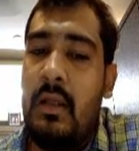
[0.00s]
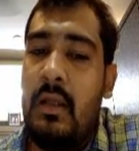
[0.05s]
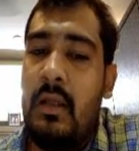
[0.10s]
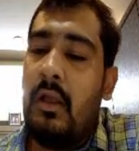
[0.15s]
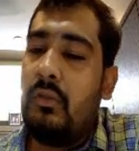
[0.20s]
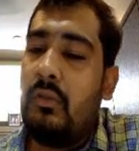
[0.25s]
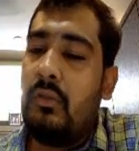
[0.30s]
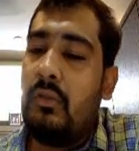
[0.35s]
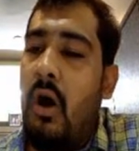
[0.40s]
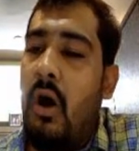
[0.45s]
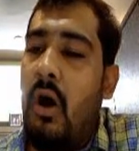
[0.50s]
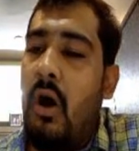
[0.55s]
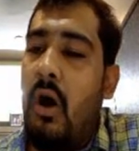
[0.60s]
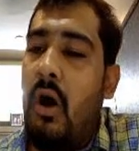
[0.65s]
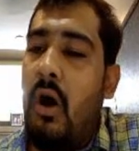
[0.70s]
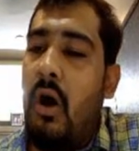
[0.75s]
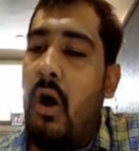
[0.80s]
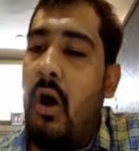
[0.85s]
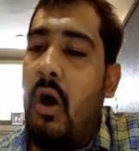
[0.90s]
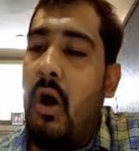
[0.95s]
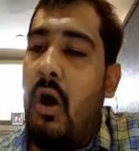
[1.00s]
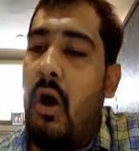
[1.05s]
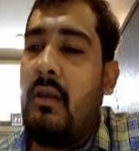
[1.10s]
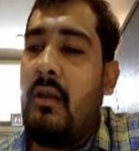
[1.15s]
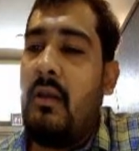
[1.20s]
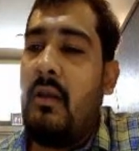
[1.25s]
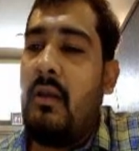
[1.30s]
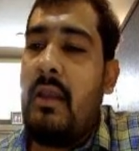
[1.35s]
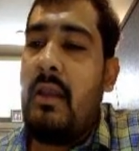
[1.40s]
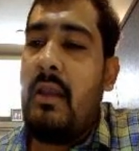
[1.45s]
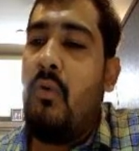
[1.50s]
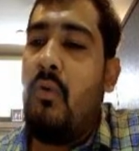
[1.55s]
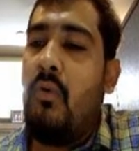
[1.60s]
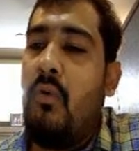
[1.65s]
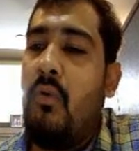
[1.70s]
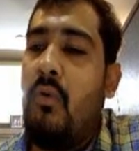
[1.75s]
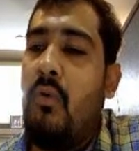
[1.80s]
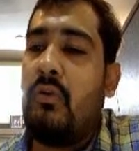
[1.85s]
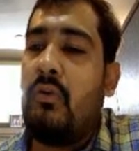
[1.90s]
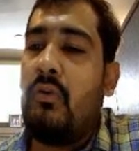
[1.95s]
Not even one book
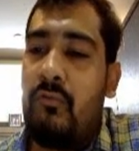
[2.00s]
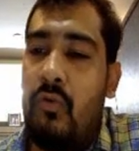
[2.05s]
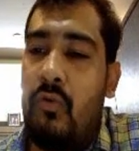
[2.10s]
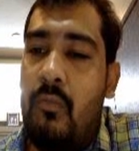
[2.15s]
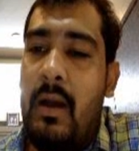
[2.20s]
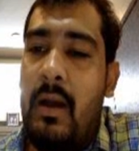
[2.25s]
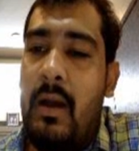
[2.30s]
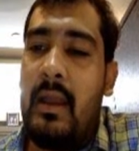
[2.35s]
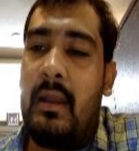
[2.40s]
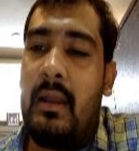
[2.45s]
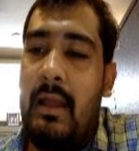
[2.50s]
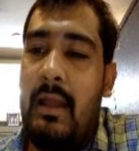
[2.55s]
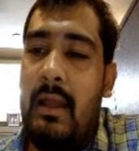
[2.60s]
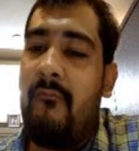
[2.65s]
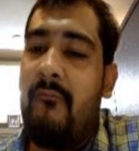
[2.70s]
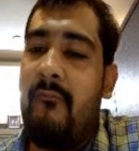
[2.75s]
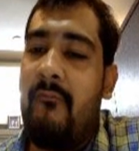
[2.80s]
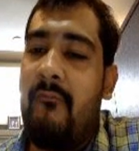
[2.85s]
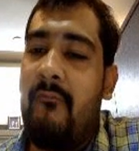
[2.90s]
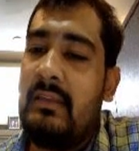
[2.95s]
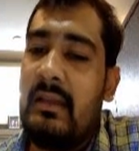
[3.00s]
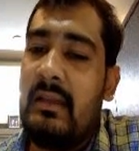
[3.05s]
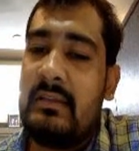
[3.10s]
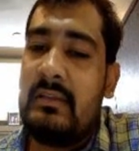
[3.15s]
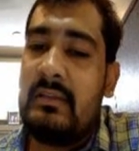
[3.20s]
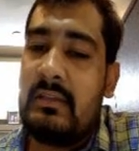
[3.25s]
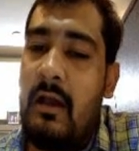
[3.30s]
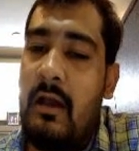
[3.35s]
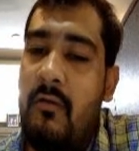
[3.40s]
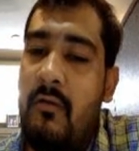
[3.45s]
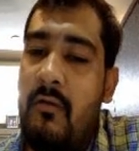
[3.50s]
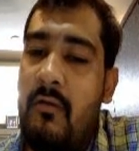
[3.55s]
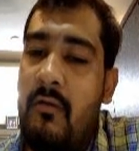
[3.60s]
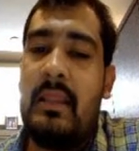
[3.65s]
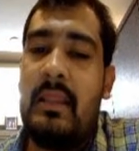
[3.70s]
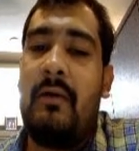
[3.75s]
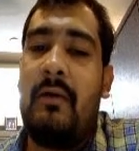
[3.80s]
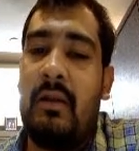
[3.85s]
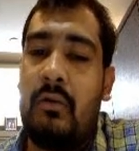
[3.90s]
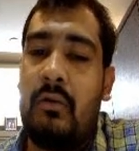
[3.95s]
you have to buy. Everything is covered in
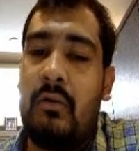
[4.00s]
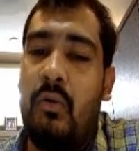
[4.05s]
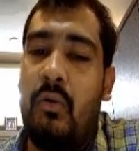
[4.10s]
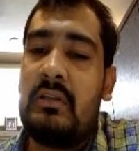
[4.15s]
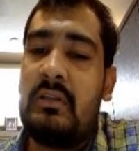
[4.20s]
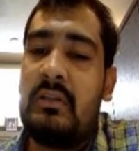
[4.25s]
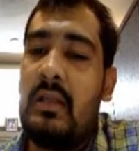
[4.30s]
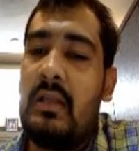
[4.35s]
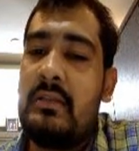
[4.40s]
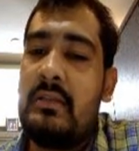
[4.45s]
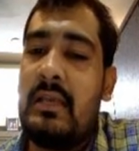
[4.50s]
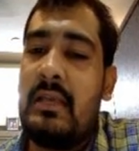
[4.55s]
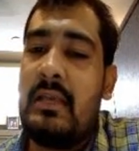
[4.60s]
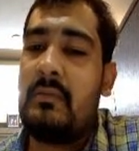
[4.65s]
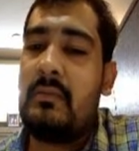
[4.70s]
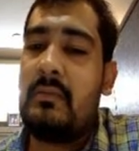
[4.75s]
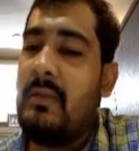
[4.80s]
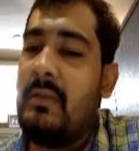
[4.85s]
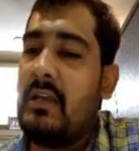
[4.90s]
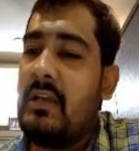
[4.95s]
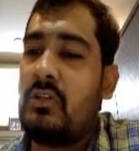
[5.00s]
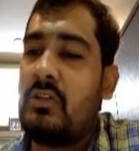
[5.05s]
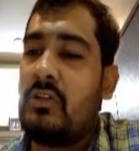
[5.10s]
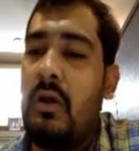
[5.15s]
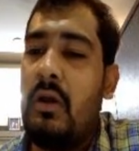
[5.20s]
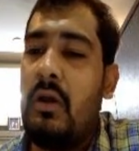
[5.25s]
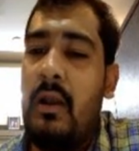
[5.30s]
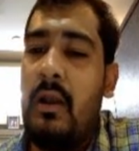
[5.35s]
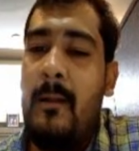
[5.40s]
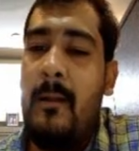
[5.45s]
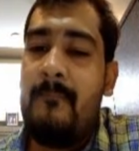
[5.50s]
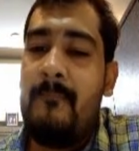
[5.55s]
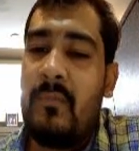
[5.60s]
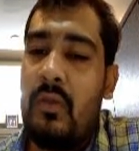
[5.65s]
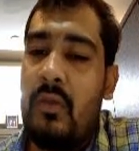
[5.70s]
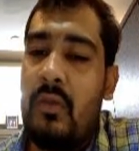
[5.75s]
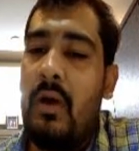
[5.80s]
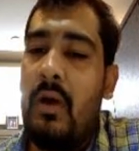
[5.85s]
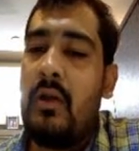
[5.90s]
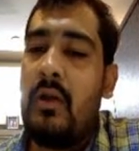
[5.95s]
our course. Just make sure
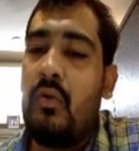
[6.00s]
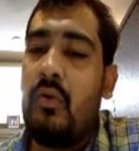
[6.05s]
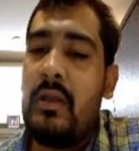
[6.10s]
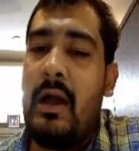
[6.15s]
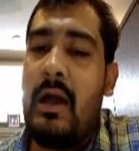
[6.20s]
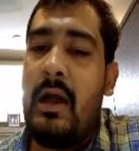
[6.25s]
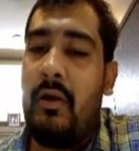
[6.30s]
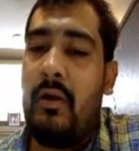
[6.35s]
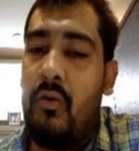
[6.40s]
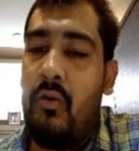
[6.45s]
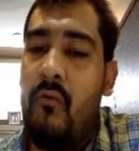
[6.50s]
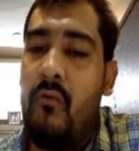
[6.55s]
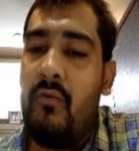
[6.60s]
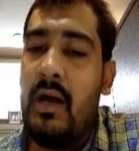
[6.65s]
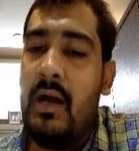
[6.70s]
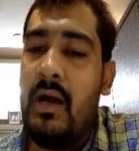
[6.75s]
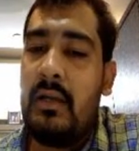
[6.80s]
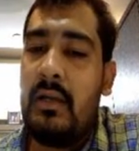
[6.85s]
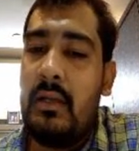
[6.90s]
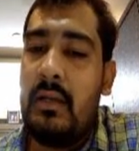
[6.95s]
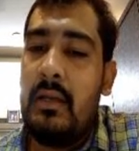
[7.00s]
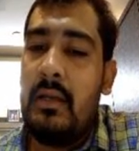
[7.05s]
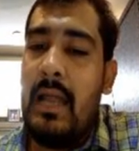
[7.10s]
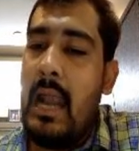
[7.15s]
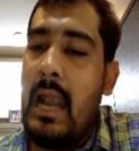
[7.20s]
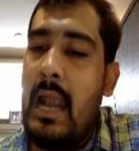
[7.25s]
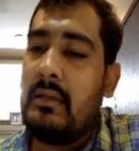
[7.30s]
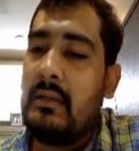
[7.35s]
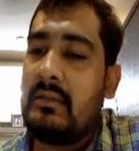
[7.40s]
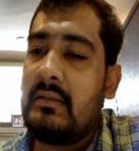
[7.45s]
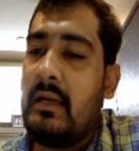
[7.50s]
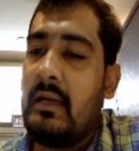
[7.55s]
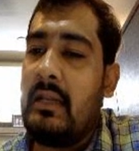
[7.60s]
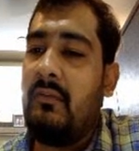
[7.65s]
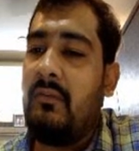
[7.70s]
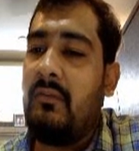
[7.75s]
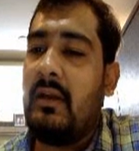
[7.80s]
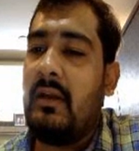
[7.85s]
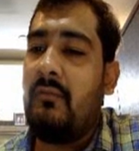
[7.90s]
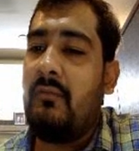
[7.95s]
you are doing our homework and the
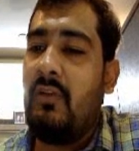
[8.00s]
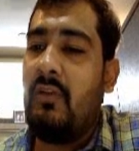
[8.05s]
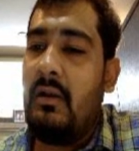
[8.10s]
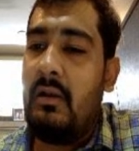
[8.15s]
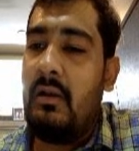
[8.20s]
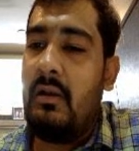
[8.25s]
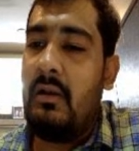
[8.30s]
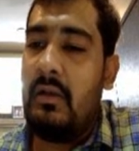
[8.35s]
certificate will